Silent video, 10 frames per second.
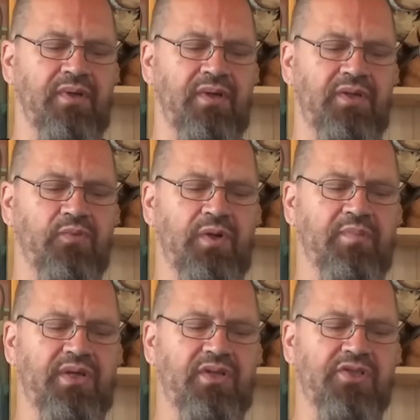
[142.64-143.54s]
It will
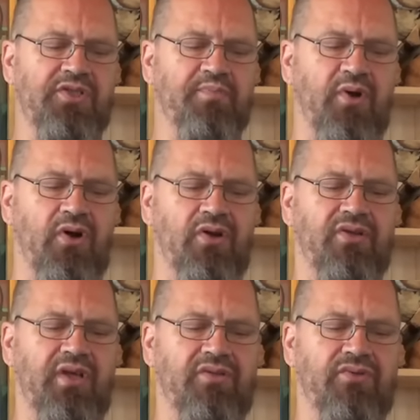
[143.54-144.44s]
be the spark
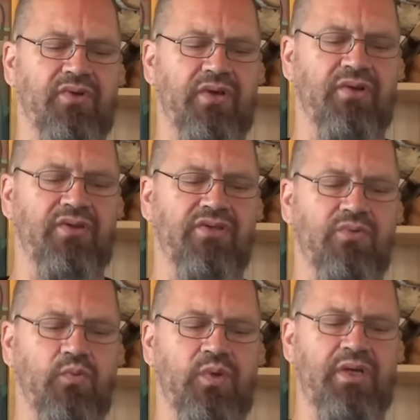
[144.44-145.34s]
that triggers
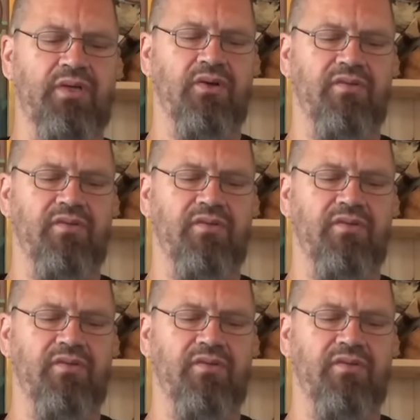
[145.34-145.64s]
a week